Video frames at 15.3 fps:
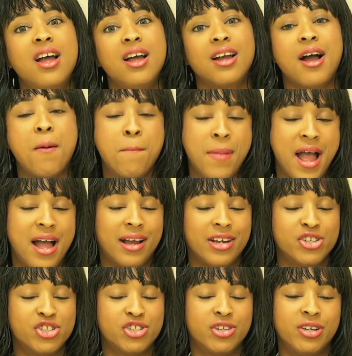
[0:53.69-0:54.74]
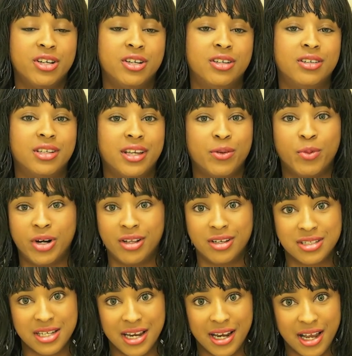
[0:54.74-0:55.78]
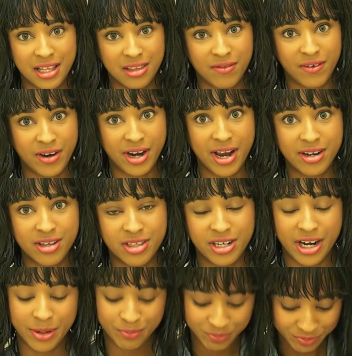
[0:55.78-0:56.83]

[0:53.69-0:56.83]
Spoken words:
come back and show you like what it looks like at the very end of the day.